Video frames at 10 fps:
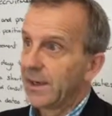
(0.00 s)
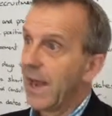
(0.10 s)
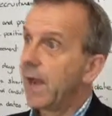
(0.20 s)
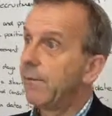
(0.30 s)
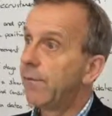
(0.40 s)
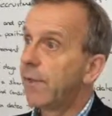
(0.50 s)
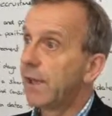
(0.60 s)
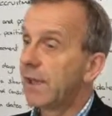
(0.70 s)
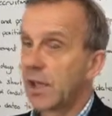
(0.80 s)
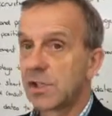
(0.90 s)
gave
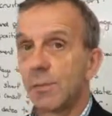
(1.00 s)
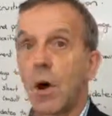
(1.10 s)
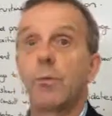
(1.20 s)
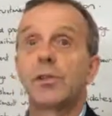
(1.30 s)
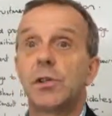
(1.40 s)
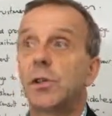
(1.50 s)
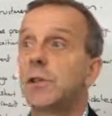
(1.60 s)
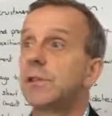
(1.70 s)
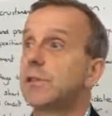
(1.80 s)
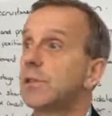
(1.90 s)
the customer
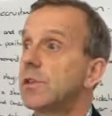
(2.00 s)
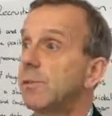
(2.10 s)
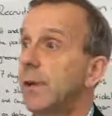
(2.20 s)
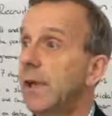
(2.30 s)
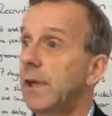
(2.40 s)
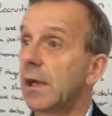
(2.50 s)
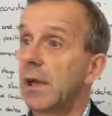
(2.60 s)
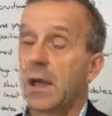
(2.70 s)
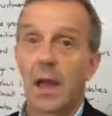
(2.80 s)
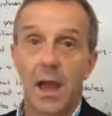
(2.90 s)
opportunity to speak
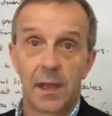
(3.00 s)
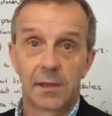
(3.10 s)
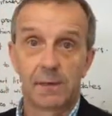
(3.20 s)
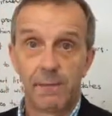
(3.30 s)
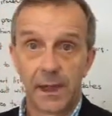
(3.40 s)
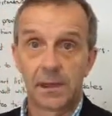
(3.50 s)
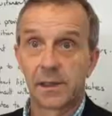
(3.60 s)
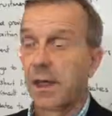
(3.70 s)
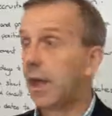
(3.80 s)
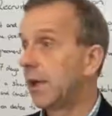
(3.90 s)
and to
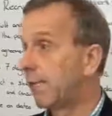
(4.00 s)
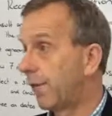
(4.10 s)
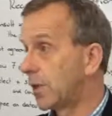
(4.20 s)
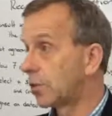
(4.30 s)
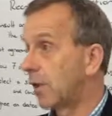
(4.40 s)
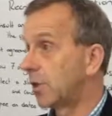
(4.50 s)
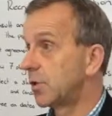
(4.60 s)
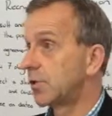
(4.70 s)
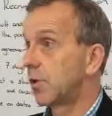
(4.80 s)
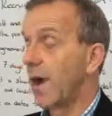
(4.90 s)
vent any
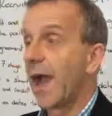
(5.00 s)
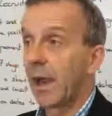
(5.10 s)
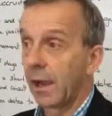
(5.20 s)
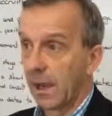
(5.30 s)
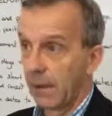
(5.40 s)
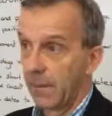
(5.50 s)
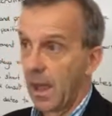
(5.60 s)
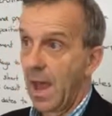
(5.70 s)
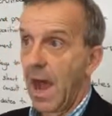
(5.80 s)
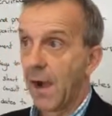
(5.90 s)
frustrations or anger.
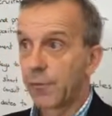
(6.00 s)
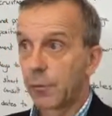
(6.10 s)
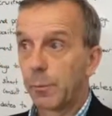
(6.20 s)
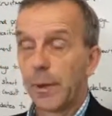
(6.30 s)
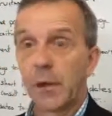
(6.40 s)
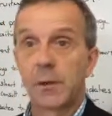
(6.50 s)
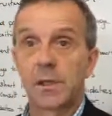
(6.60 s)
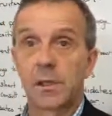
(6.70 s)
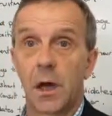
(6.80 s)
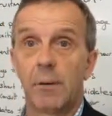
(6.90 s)
After a period
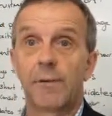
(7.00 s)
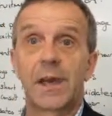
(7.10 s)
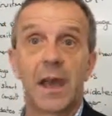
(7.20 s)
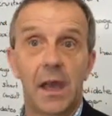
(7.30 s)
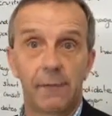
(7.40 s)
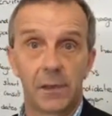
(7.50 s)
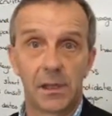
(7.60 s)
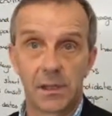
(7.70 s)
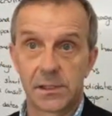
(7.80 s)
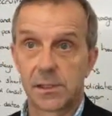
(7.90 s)
of time of
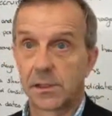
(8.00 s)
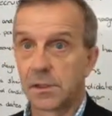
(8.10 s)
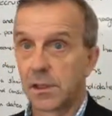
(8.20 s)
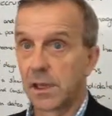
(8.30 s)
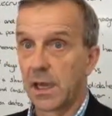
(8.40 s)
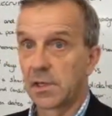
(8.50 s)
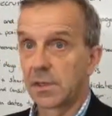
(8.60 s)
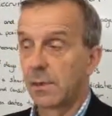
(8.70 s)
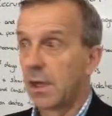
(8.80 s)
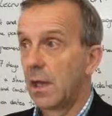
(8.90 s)
carefully listening to the
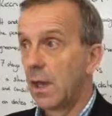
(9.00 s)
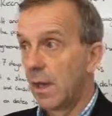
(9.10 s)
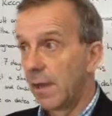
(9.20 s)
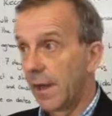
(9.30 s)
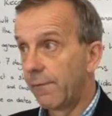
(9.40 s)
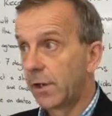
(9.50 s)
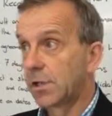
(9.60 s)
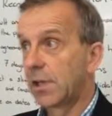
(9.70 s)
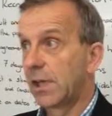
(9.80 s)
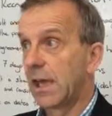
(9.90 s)
customer, they
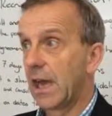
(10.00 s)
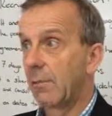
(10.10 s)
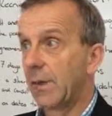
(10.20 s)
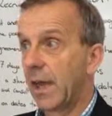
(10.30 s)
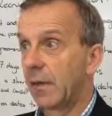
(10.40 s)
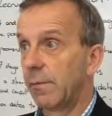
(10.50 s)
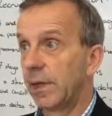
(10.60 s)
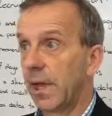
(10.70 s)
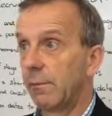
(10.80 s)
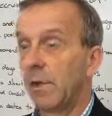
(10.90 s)
eventually calmed down and
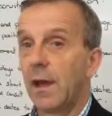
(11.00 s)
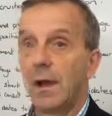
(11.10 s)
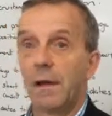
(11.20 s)
became